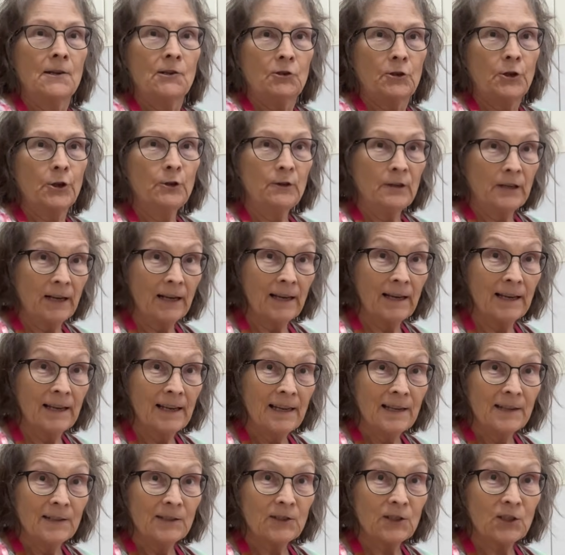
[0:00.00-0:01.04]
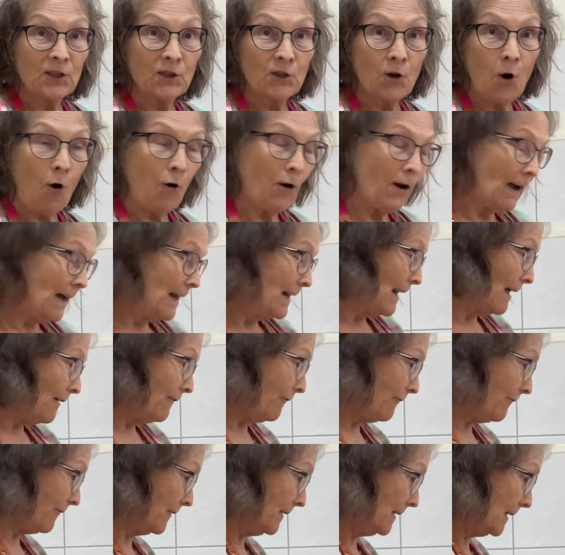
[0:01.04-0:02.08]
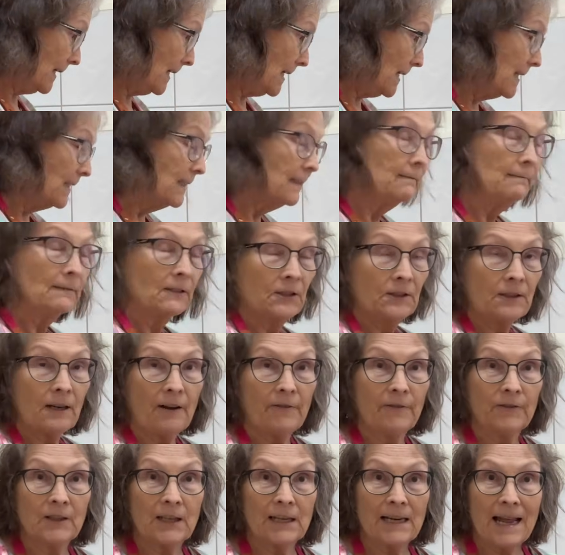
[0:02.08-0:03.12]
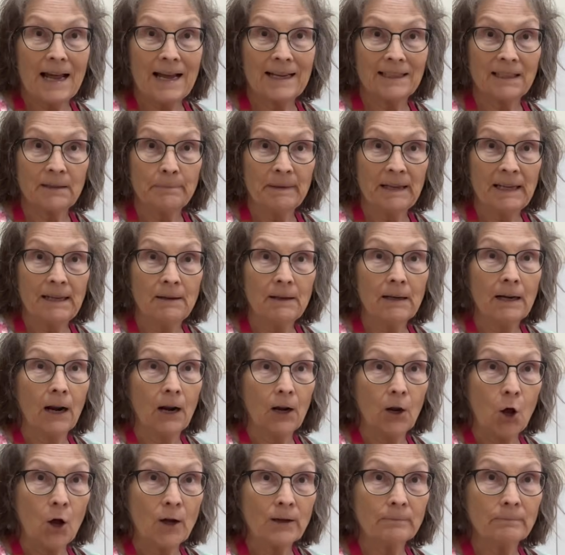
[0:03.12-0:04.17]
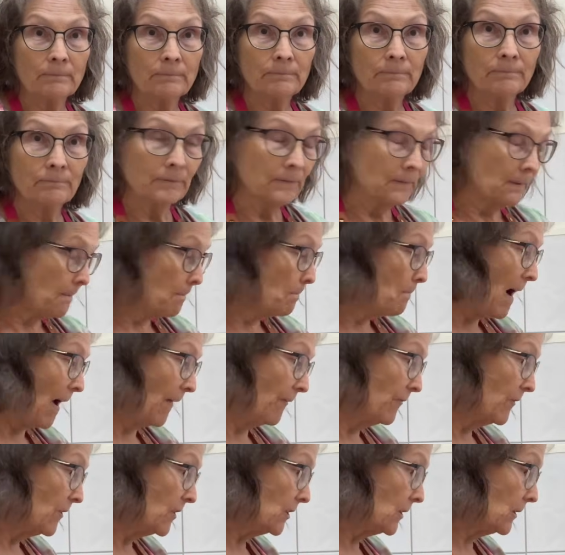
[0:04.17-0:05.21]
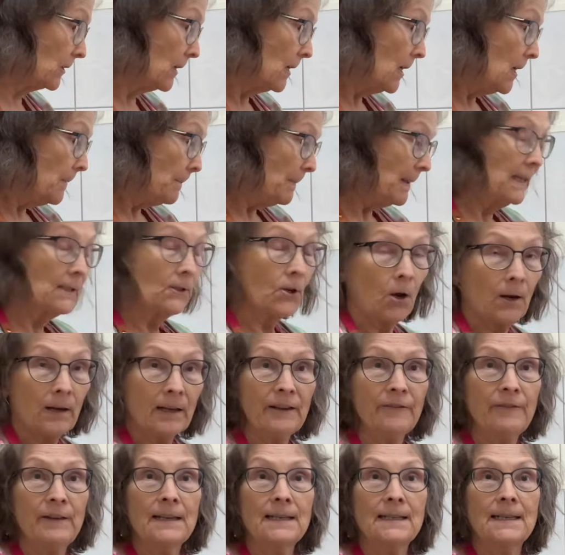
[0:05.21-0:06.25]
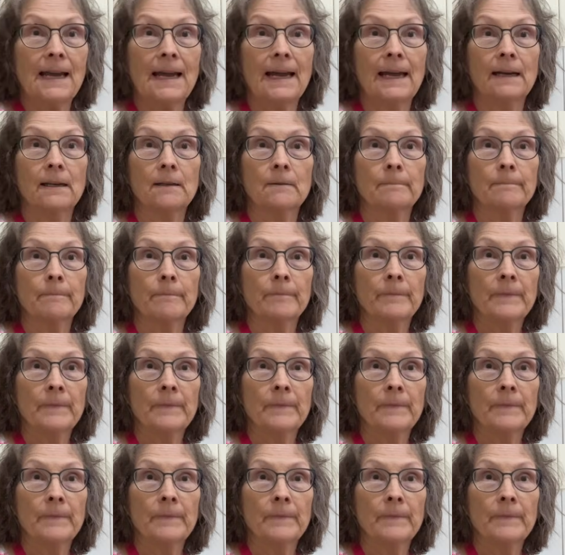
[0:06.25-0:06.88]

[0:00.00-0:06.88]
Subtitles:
to stock enough stuff to last me, you know, like months, because I live in town.